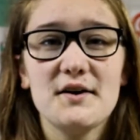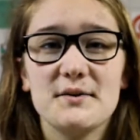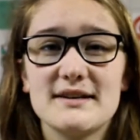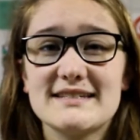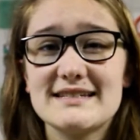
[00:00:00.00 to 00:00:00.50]

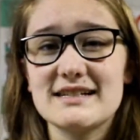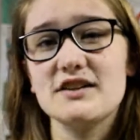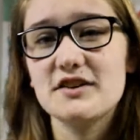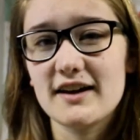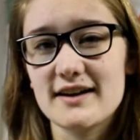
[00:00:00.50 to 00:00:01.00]
who is a
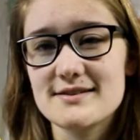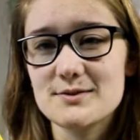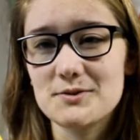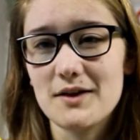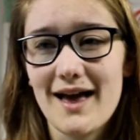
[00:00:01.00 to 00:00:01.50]
senior in high
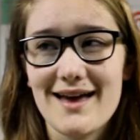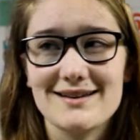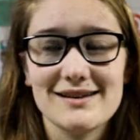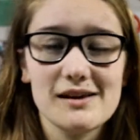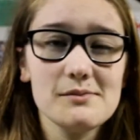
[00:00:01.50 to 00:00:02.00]
school
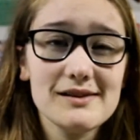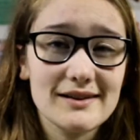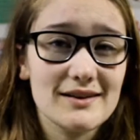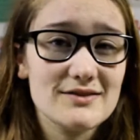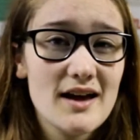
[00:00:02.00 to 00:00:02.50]
and he
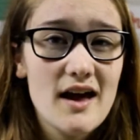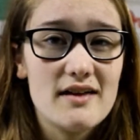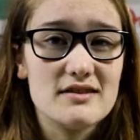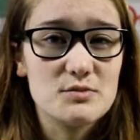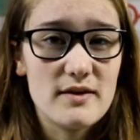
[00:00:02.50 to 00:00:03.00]
believes
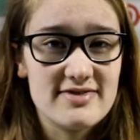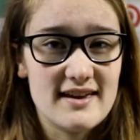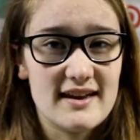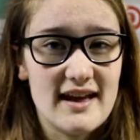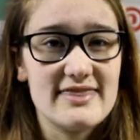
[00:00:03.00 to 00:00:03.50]
in this one thing,